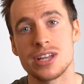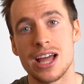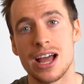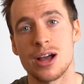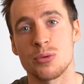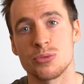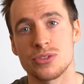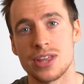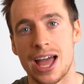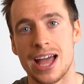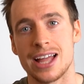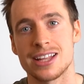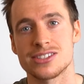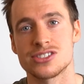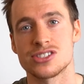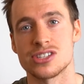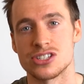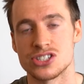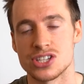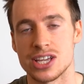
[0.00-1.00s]
out the
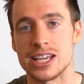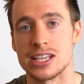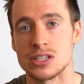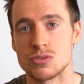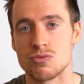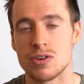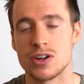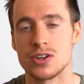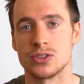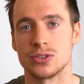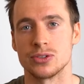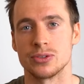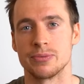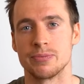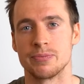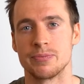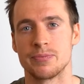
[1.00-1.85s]
answer to his riddle.